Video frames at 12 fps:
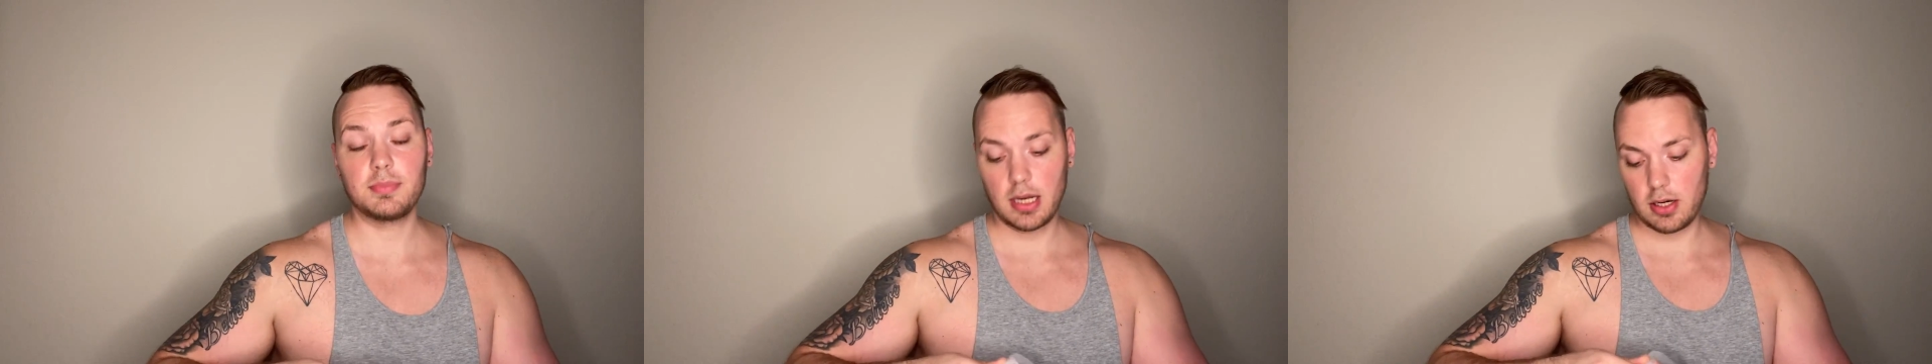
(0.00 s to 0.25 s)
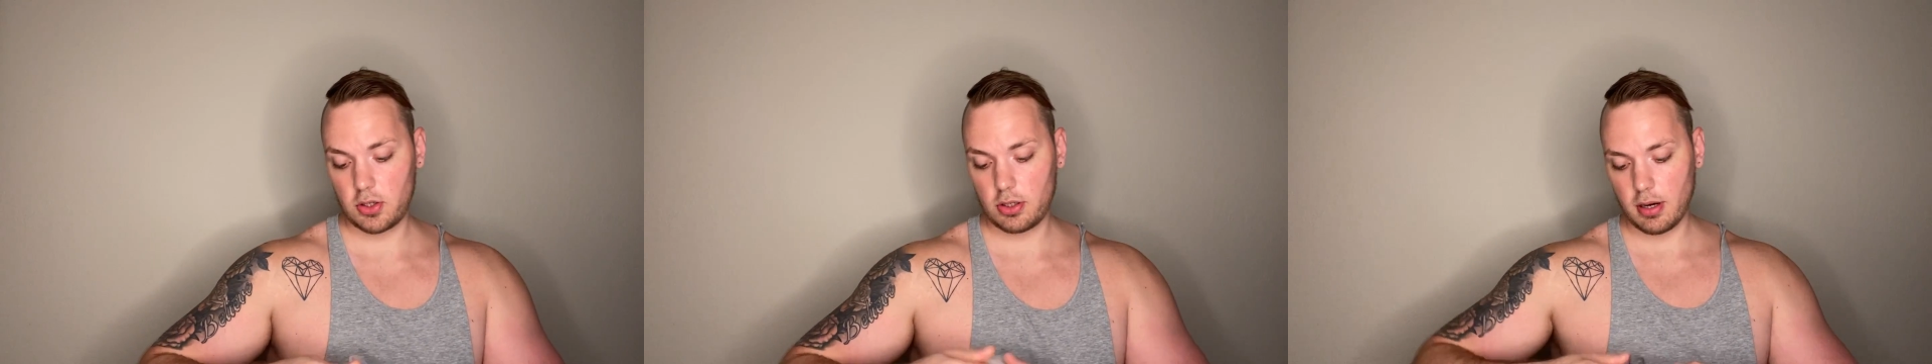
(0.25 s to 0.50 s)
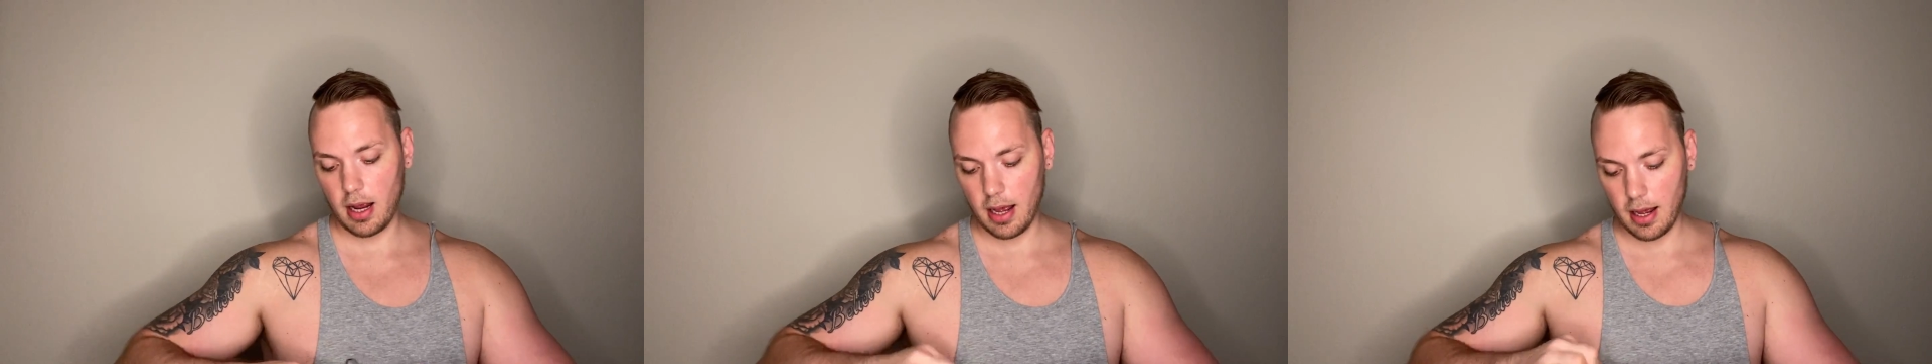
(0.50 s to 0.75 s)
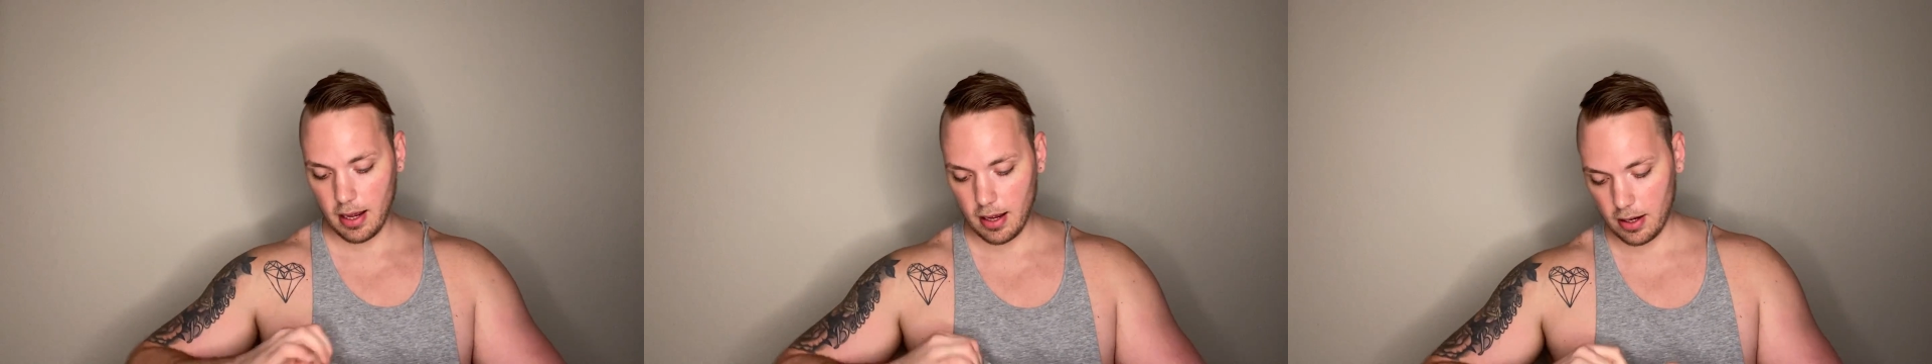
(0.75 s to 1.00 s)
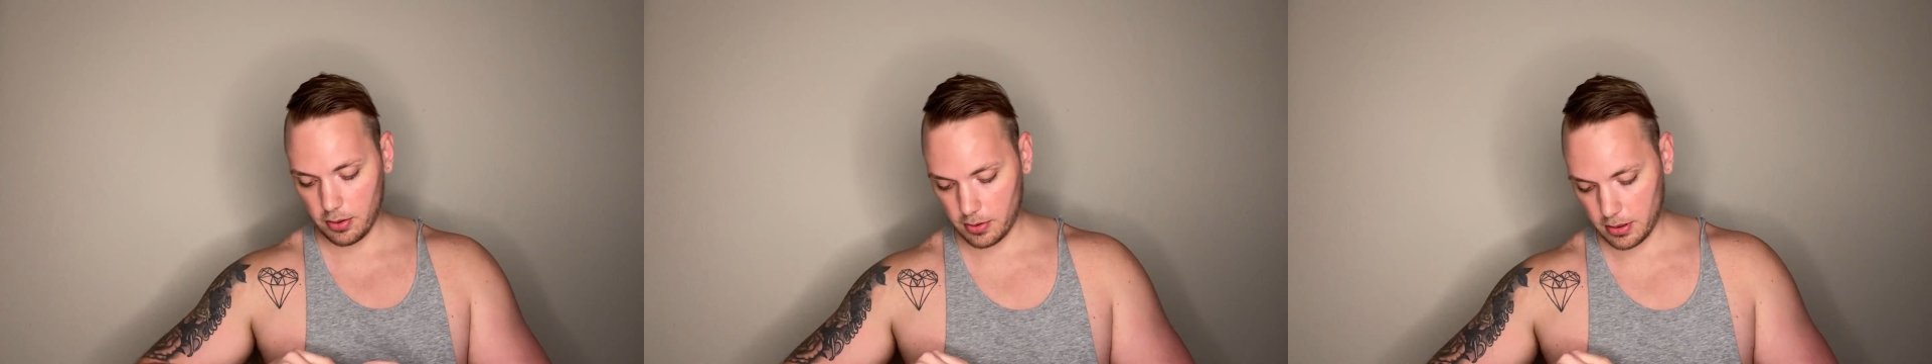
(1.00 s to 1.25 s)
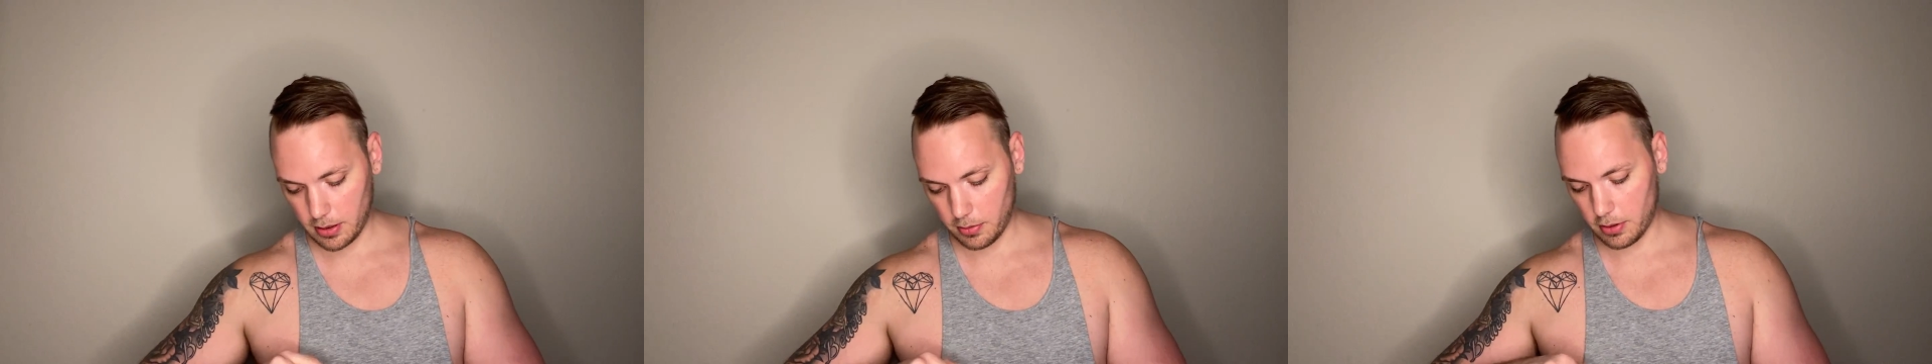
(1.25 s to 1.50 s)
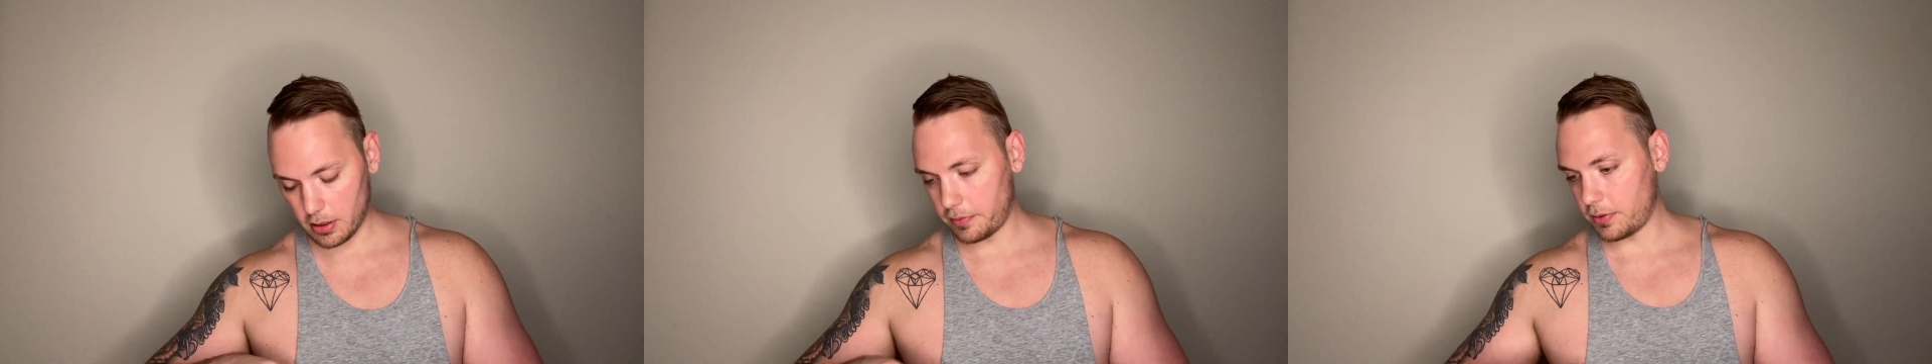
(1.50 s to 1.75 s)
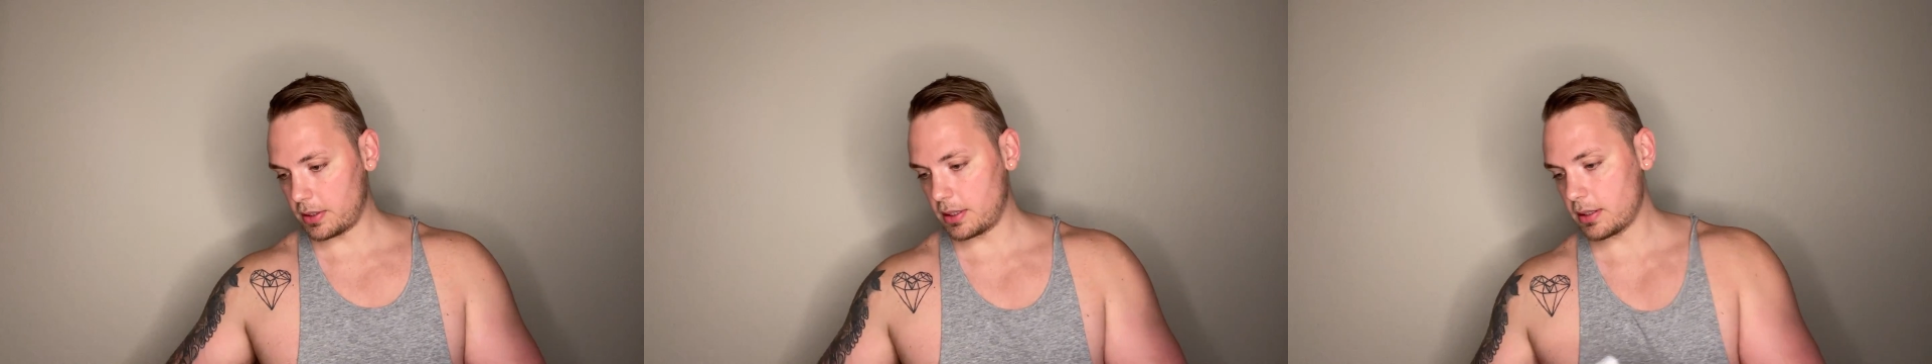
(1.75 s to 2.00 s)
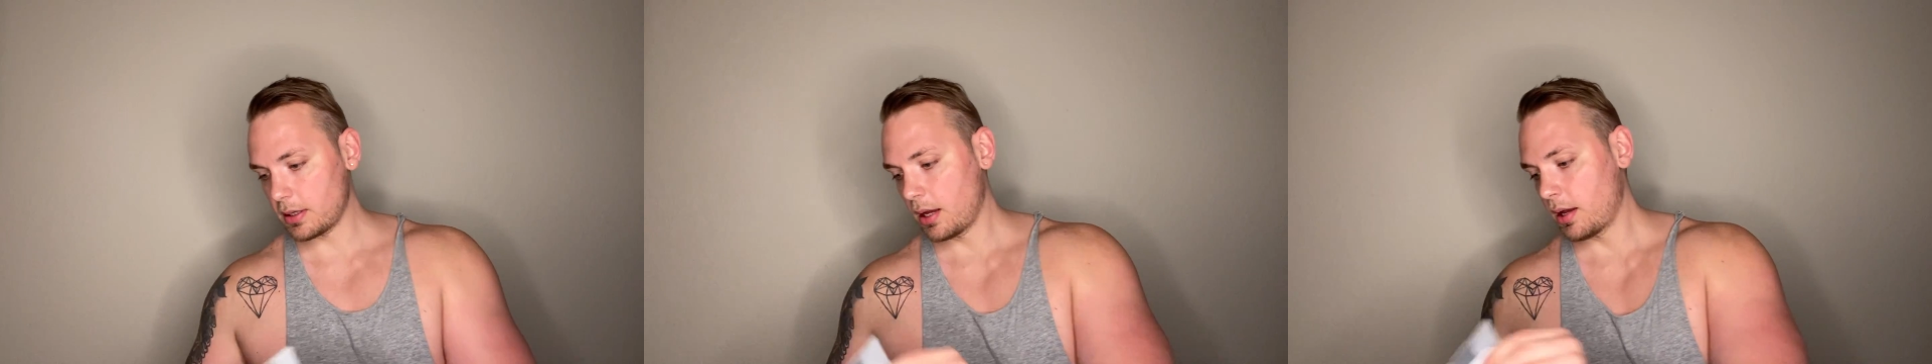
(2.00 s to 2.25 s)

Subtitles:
texture, I don't see where the difference is.